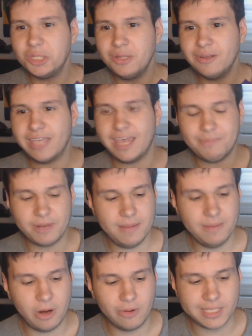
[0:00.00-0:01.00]
gameplay
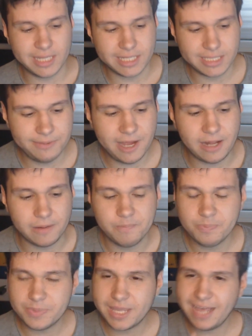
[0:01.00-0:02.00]
modes as well.
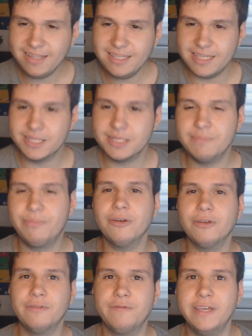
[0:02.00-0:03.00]
And here's the
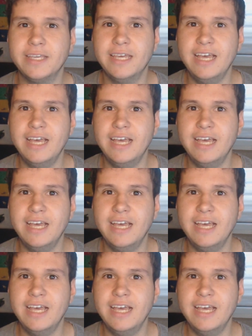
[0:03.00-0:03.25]
important thing,